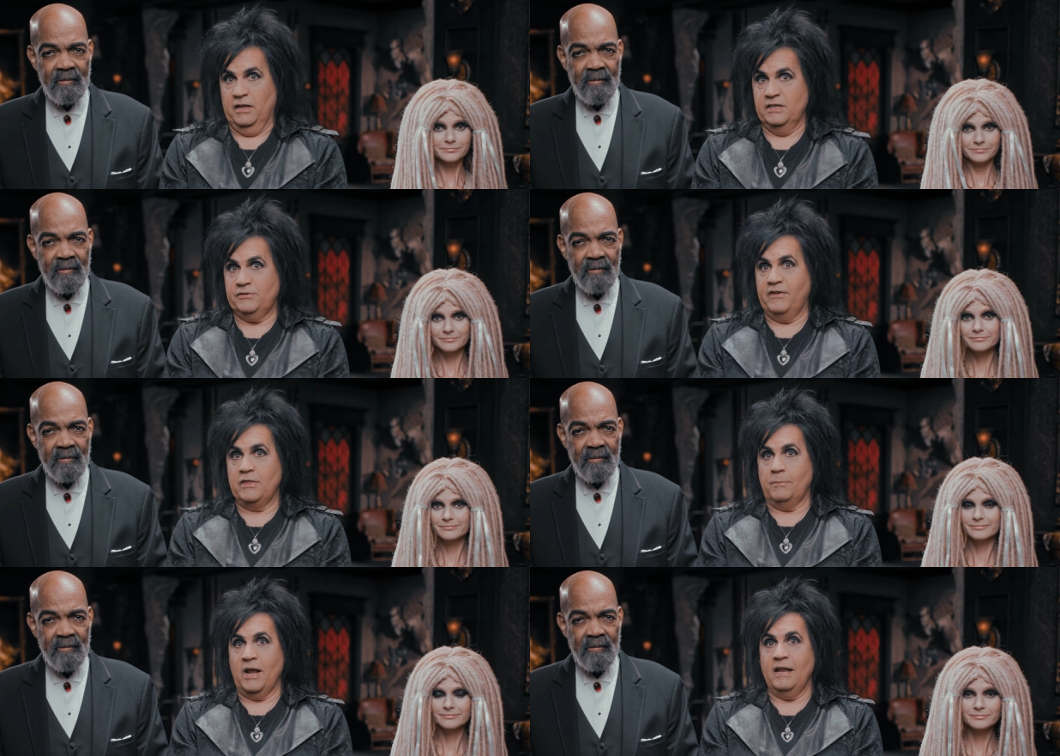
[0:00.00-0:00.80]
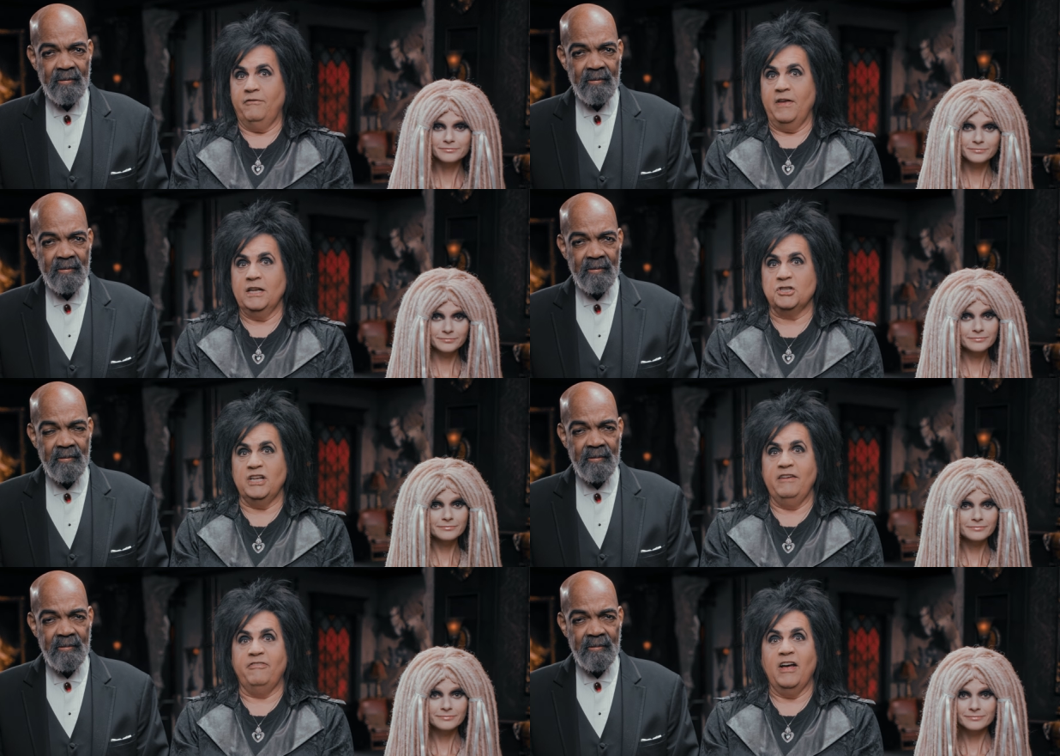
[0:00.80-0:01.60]
Speaker 1: This featherbrained,
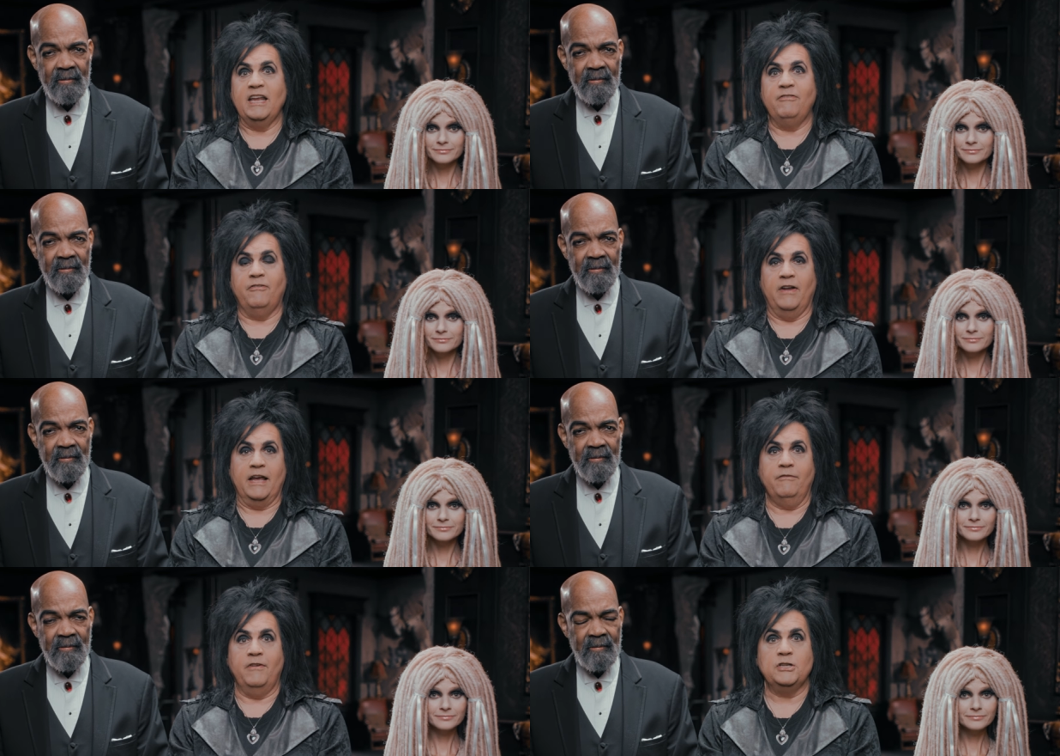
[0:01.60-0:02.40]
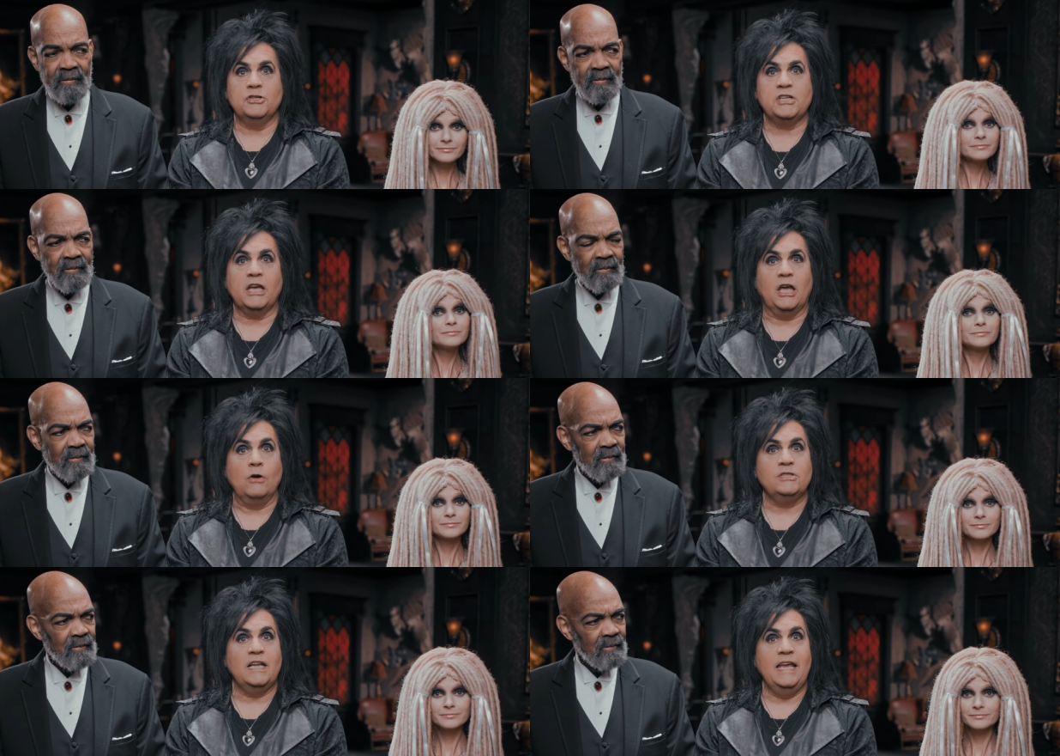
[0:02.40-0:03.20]
fiendishly funny flick features a
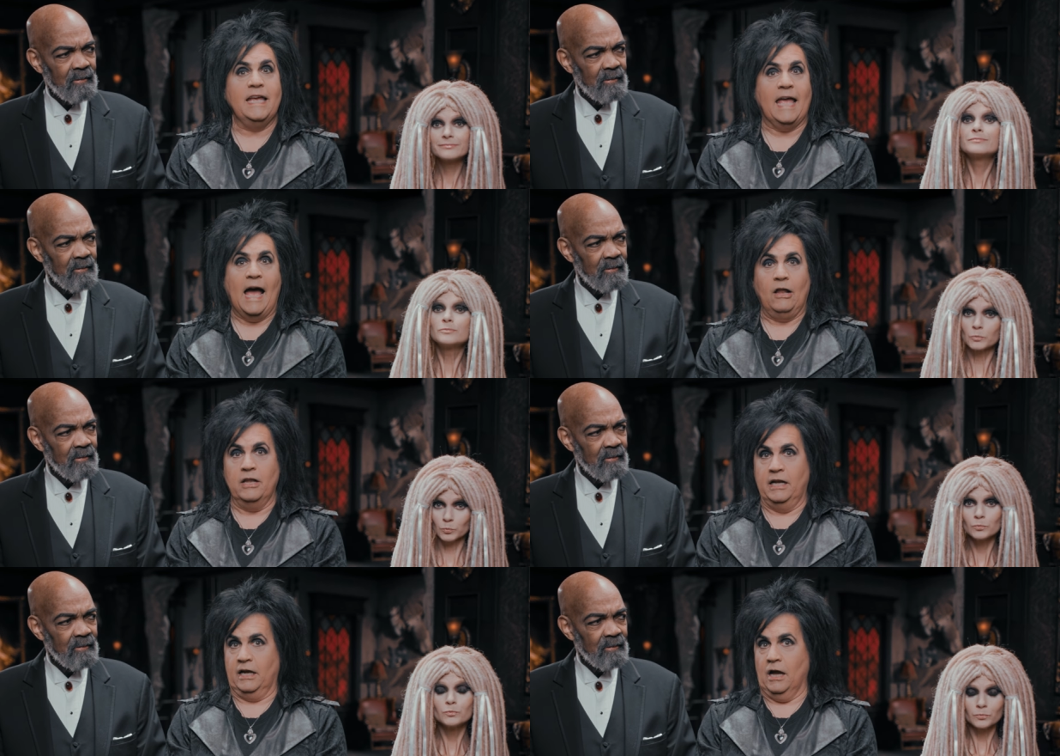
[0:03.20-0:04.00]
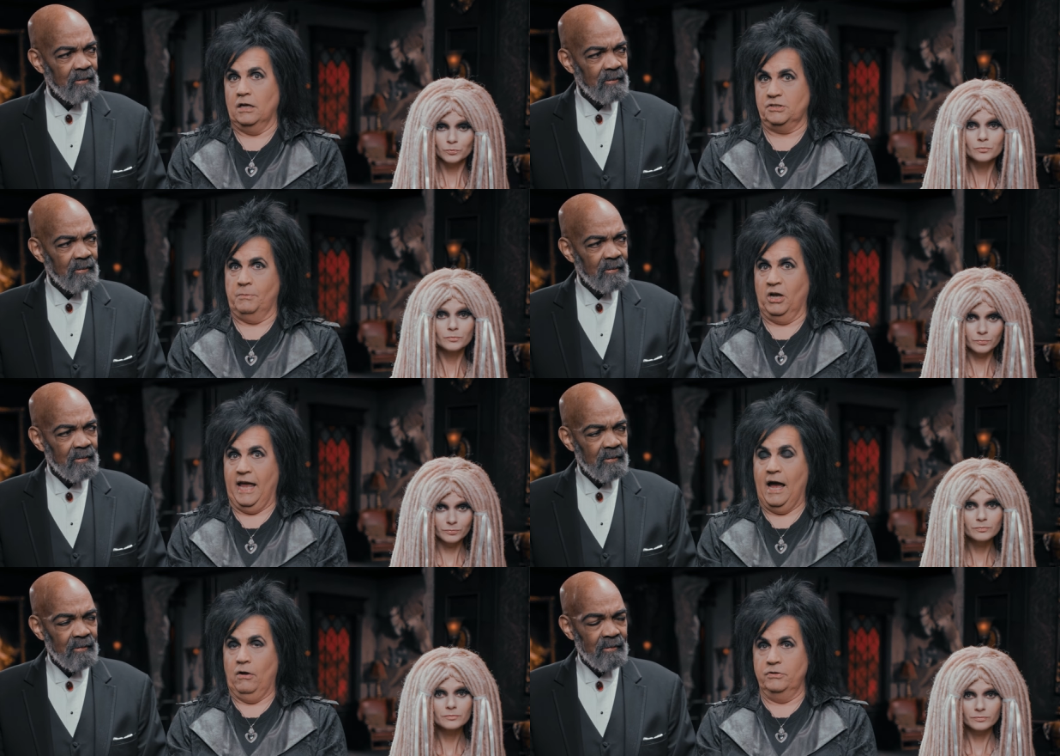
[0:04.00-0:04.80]
ghostly gal in a gossamer
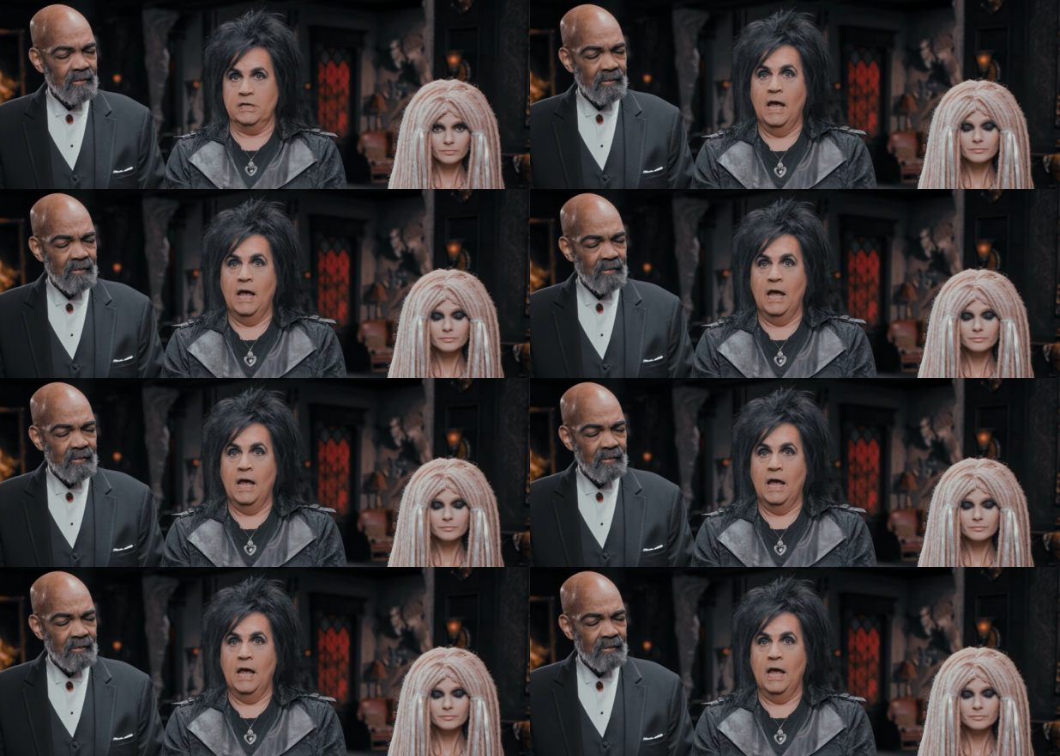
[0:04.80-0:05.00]
gown,